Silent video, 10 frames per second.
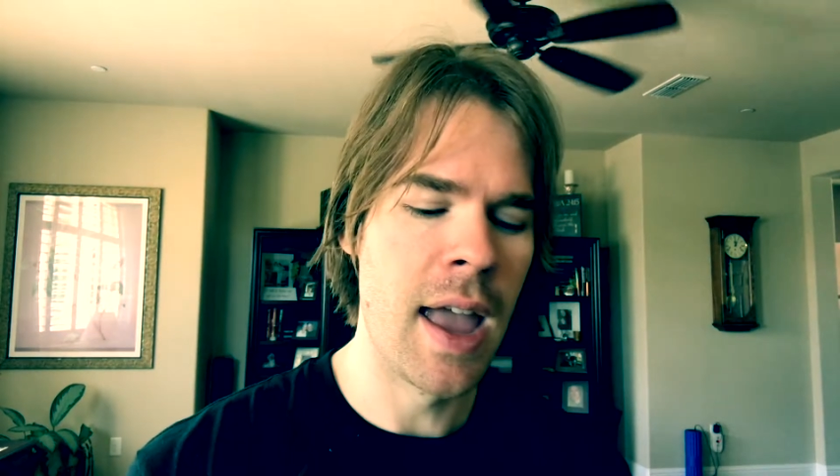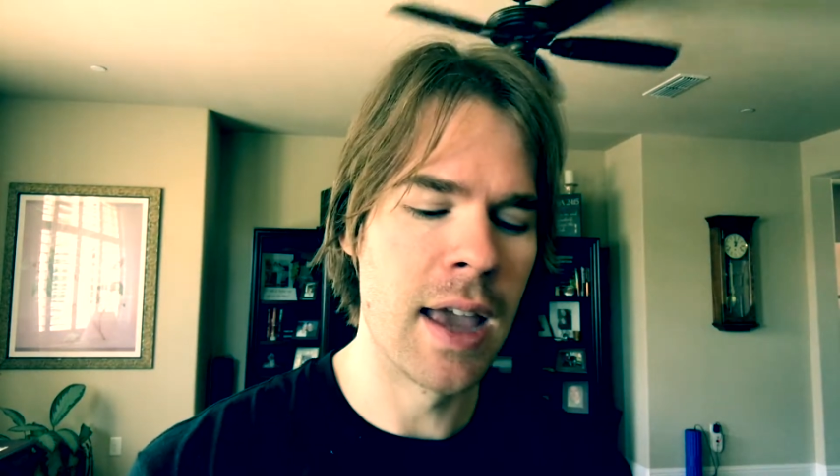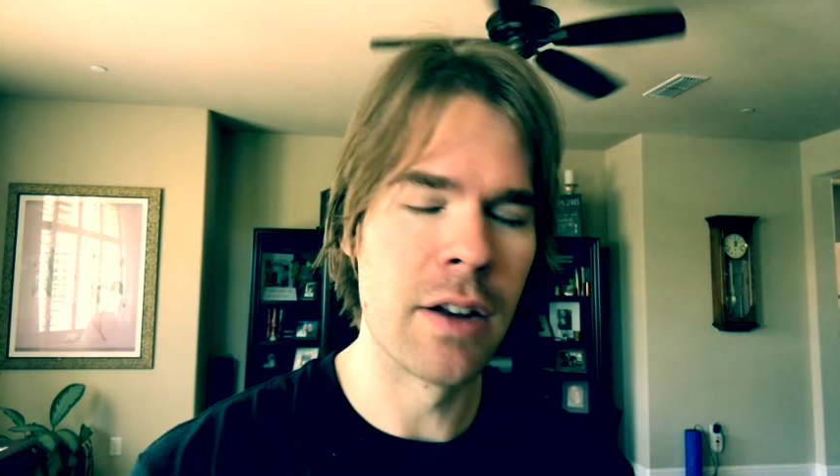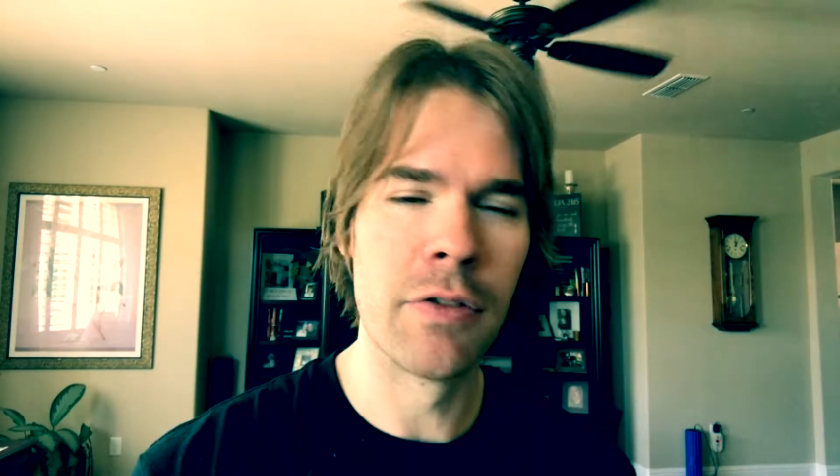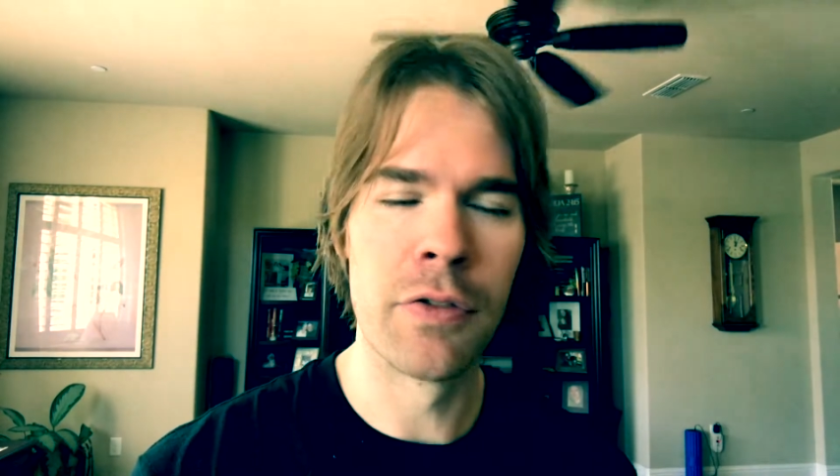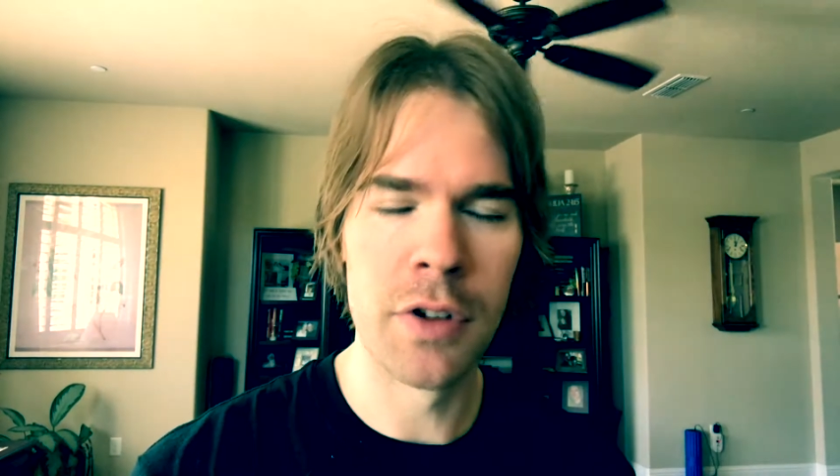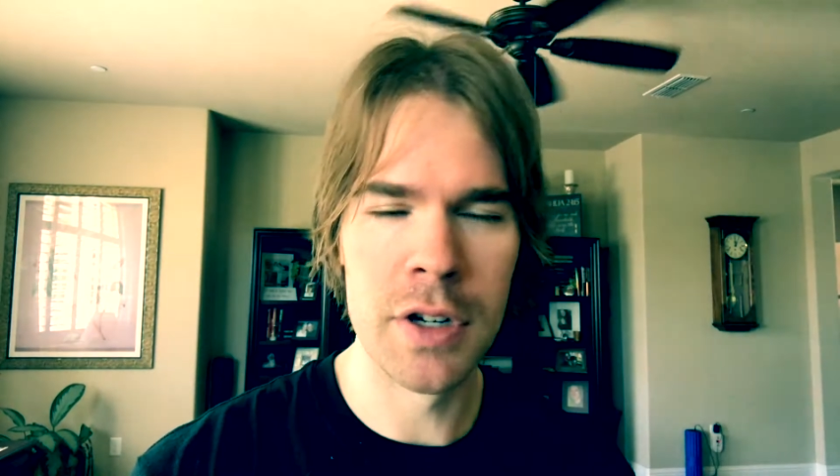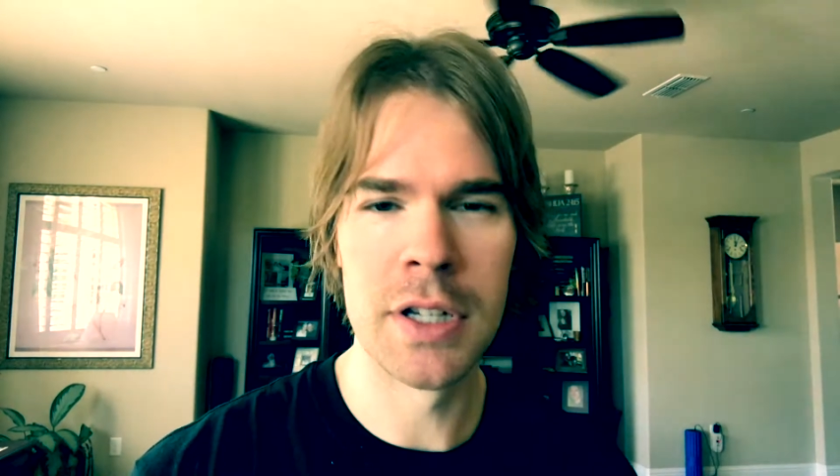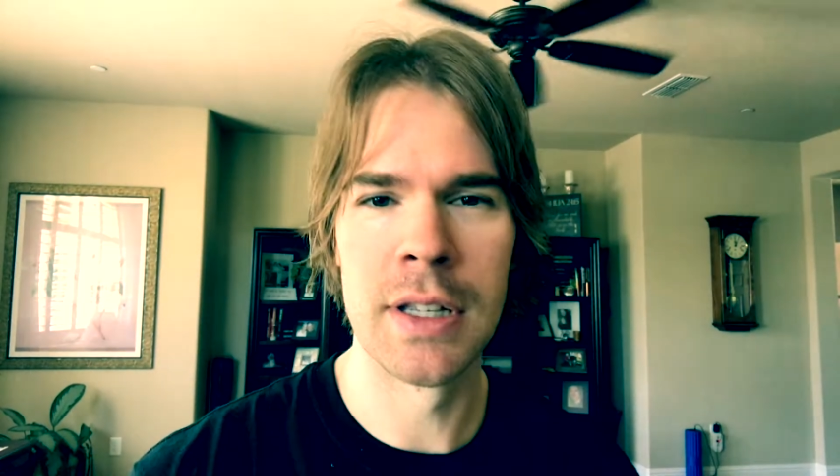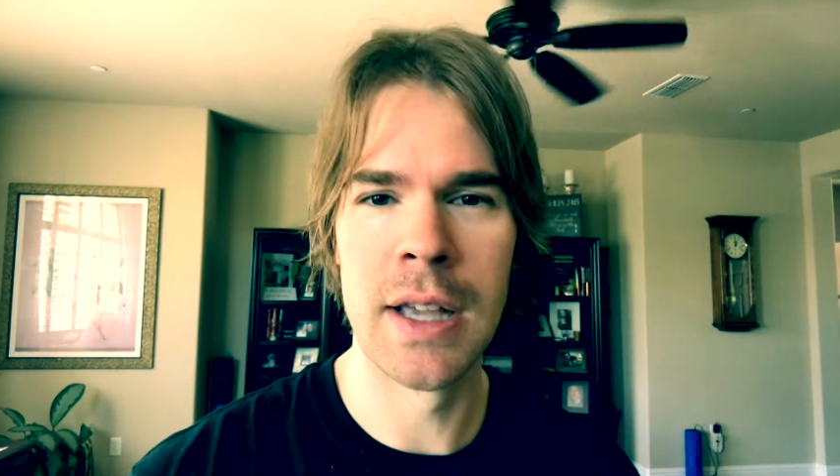And
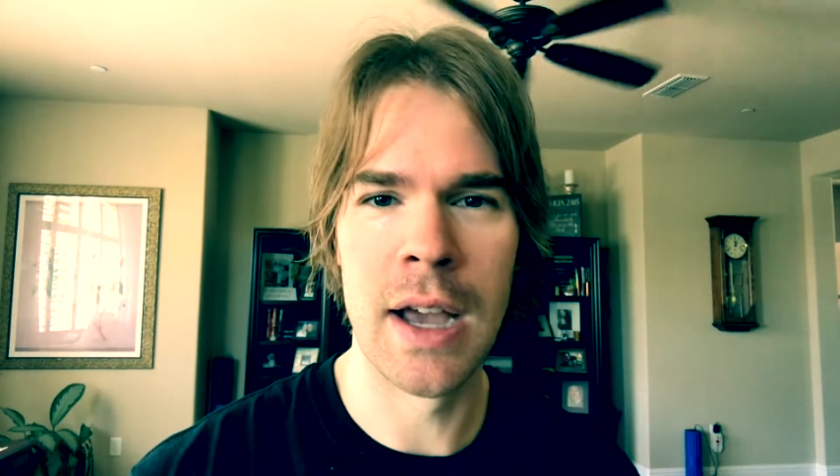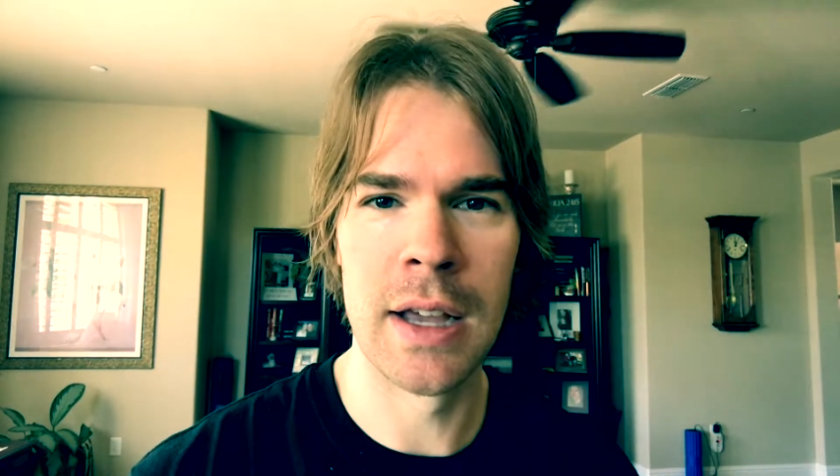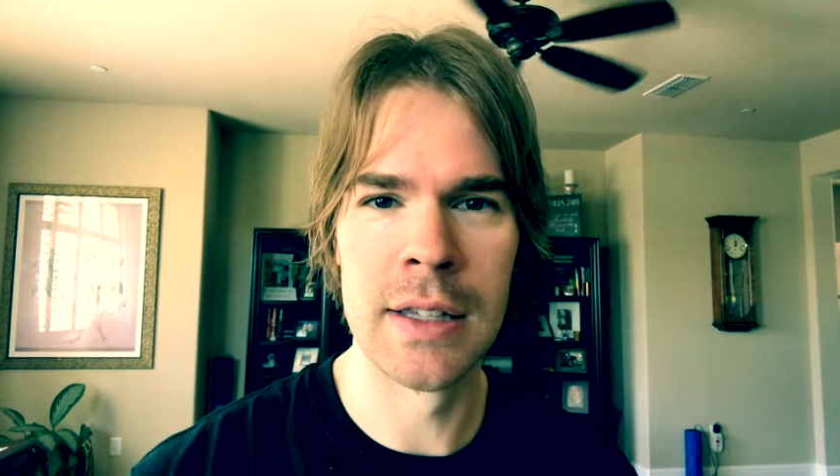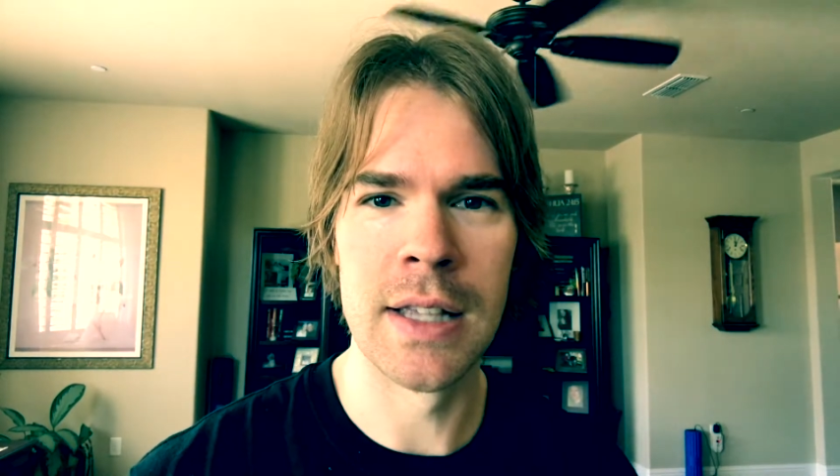unfortunately, guys,